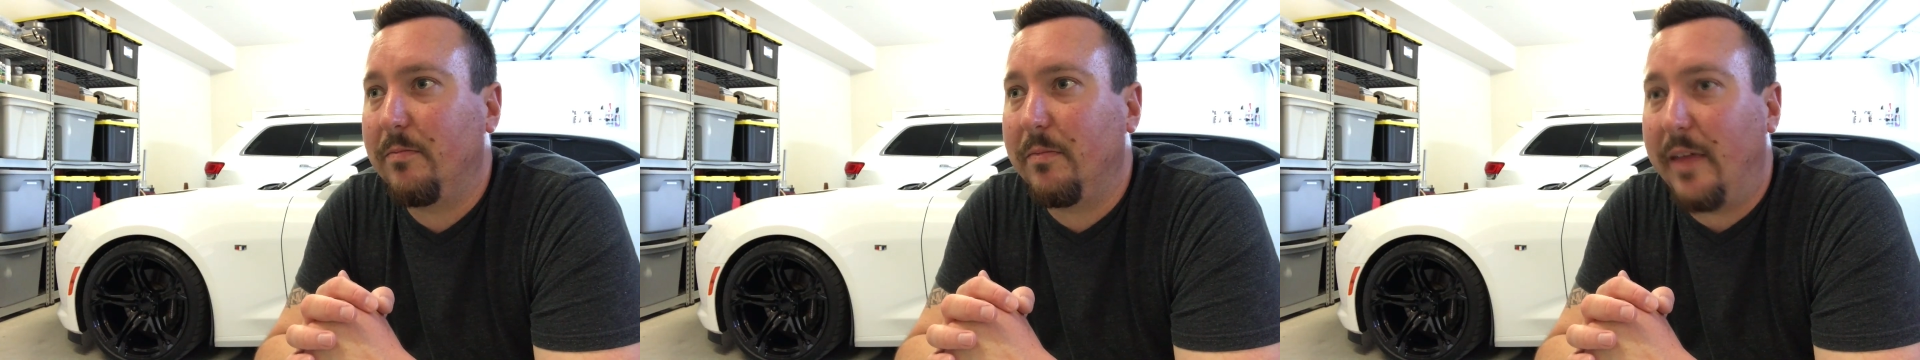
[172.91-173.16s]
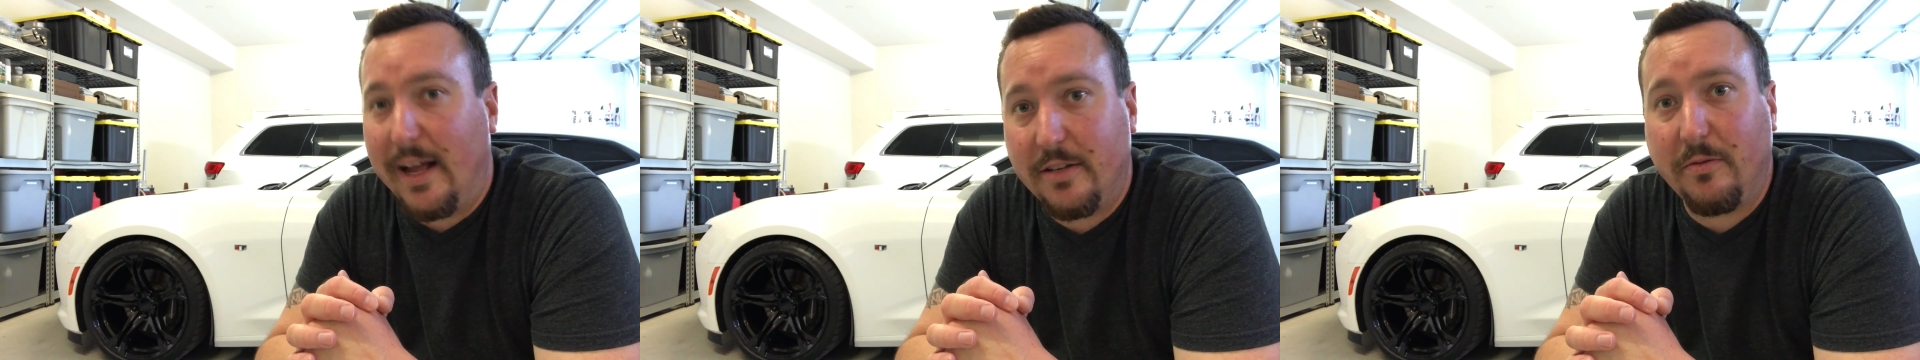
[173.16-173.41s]

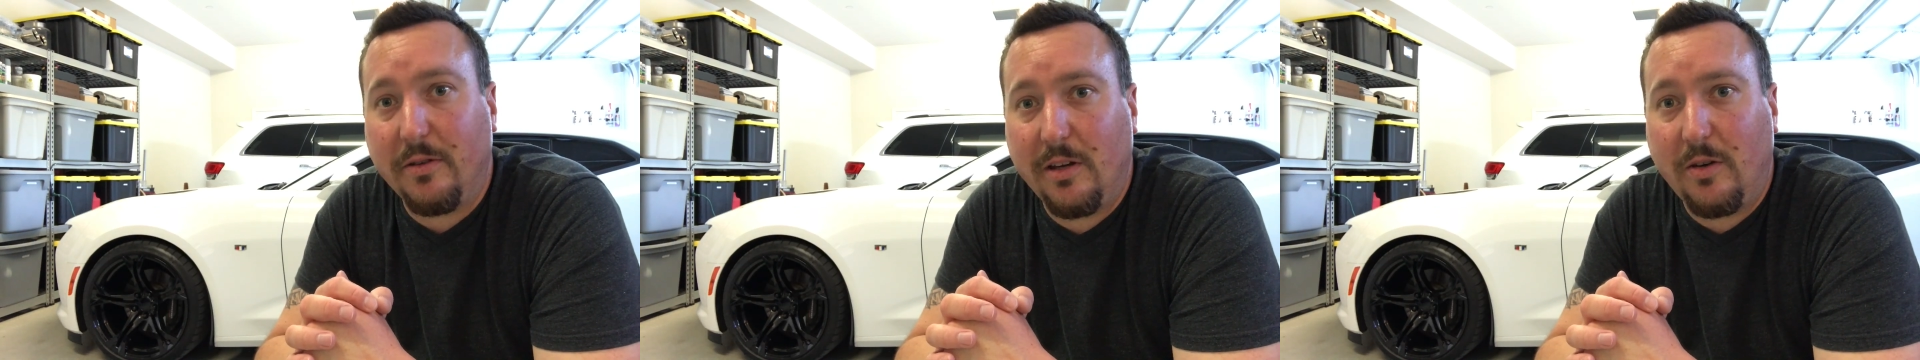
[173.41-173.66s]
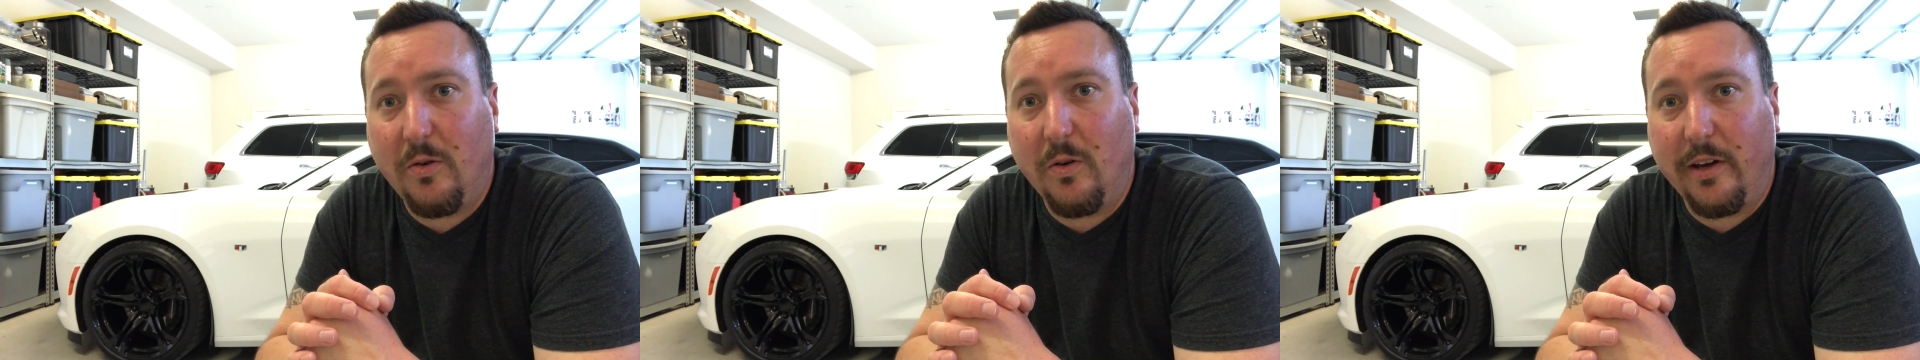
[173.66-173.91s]
that's really
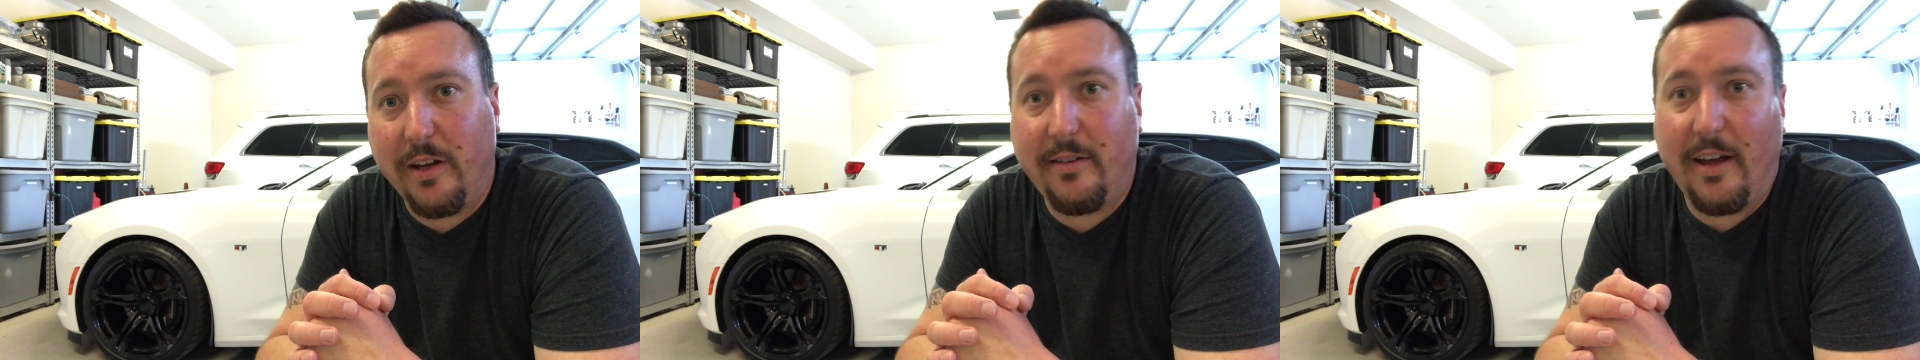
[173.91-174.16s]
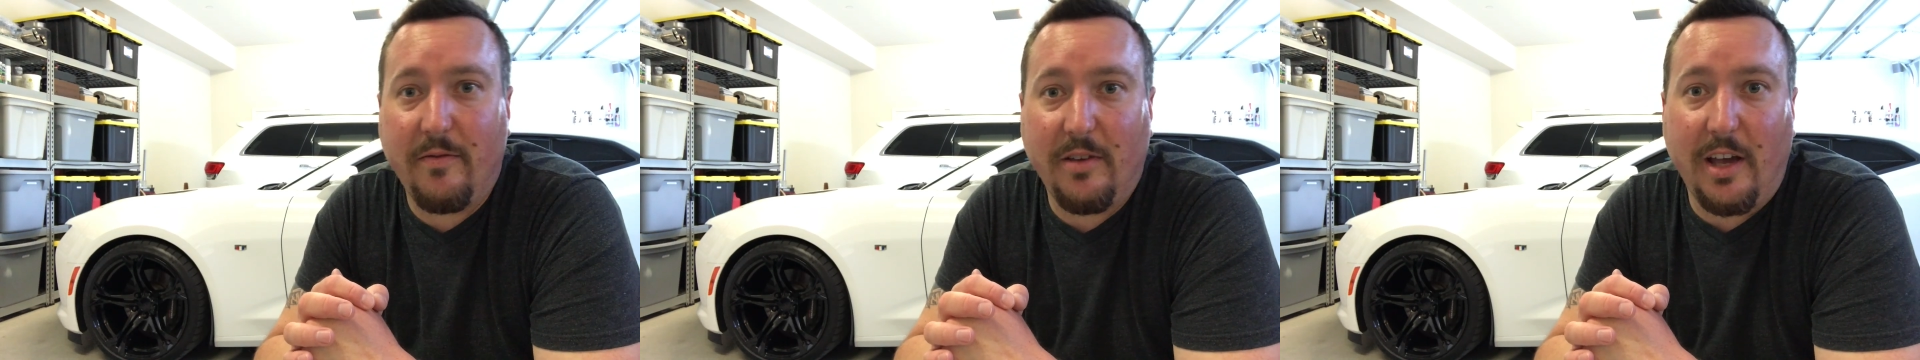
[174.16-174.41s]
cool. I get
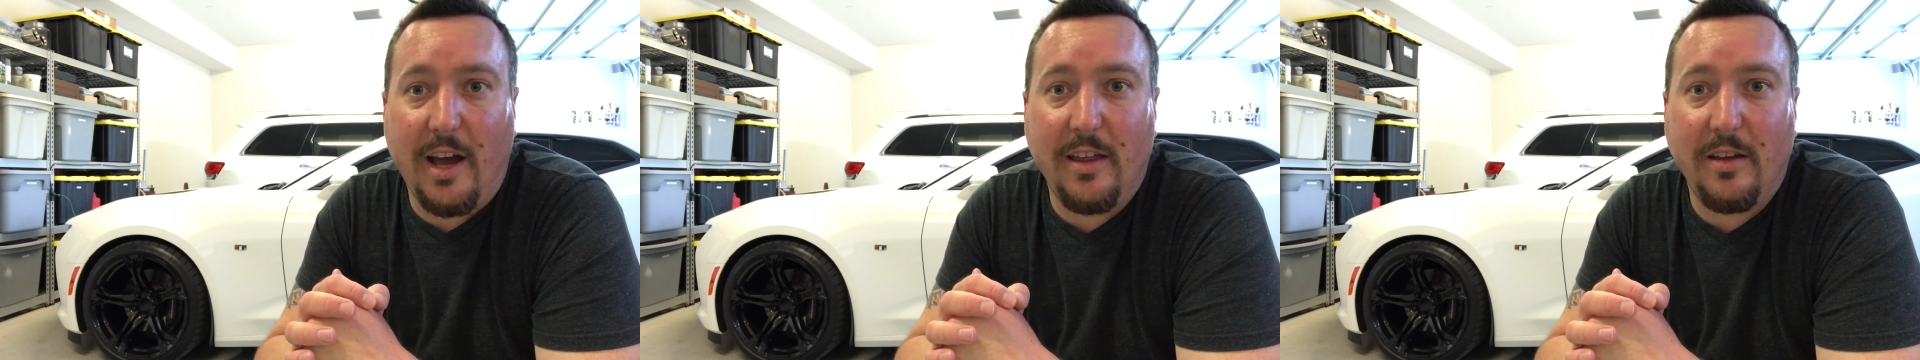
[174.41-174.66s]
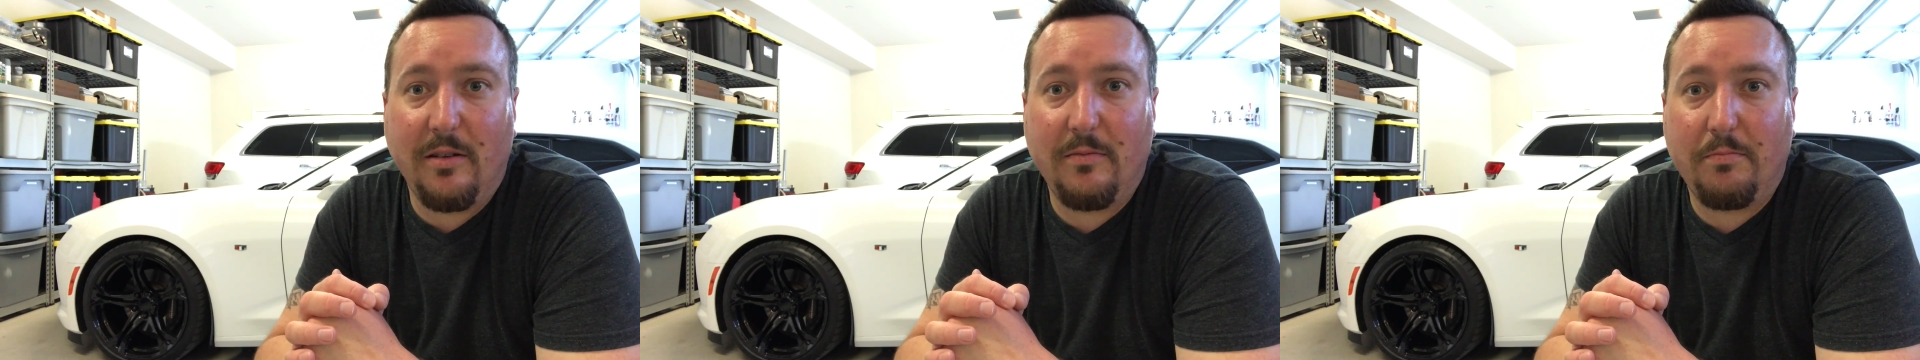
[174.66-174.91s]
to have the guy
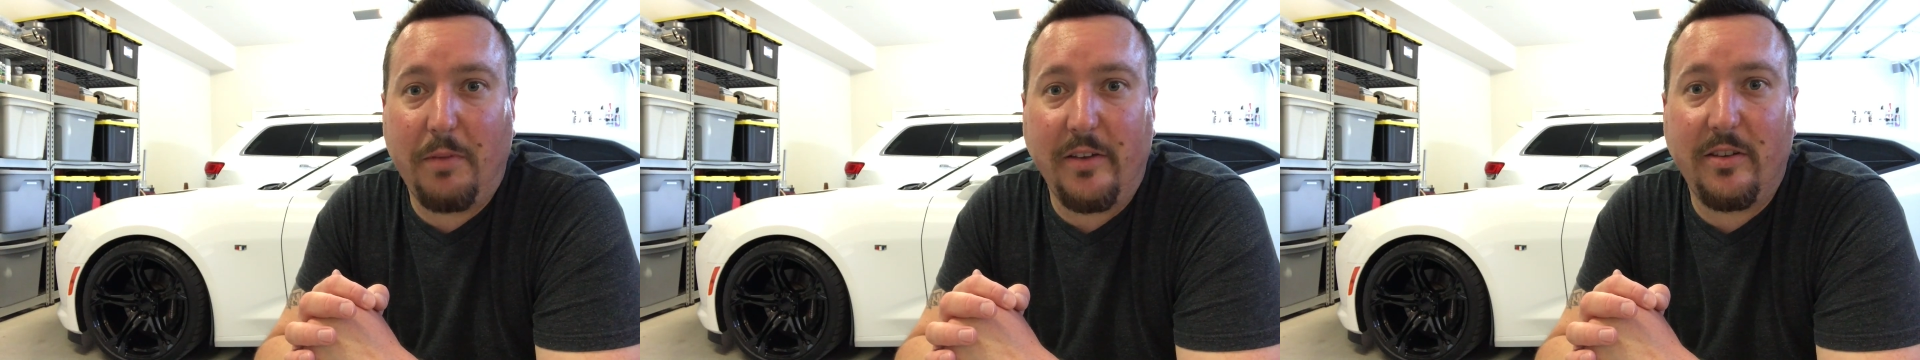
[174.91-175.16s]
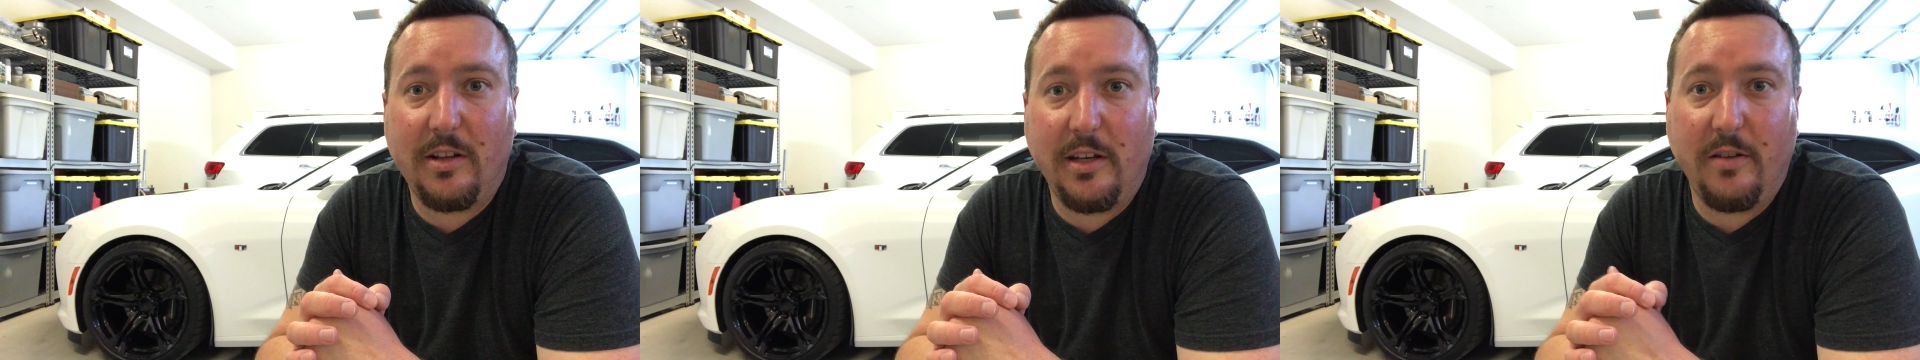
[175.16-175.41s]
that basically